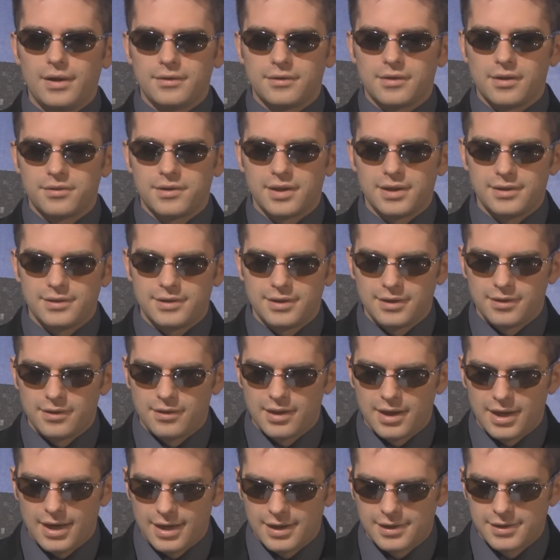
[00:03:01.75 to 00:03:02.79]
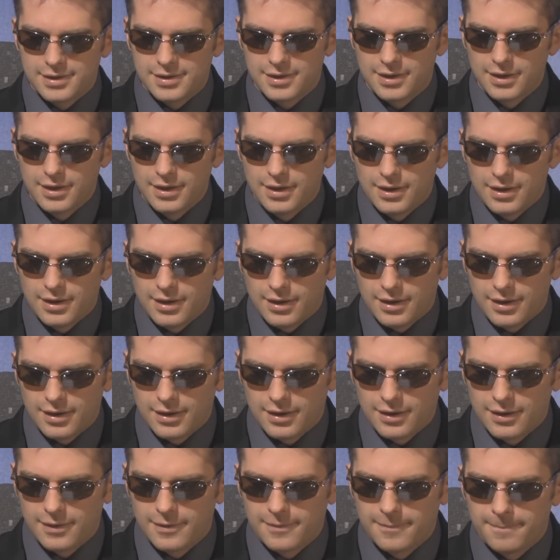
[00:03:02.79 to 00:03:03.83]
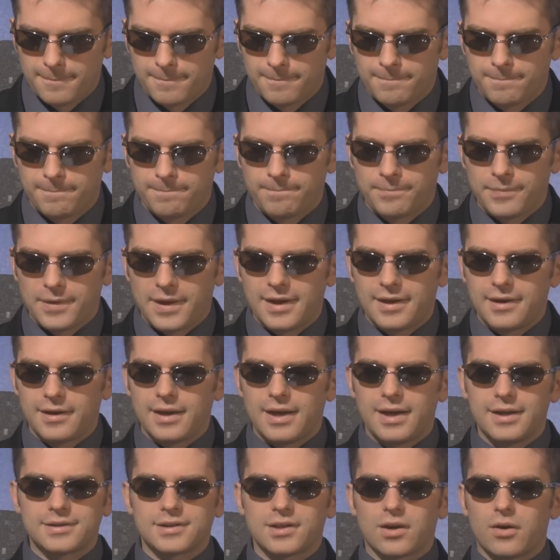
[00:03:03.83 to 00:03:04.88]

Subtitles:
that they did that. And as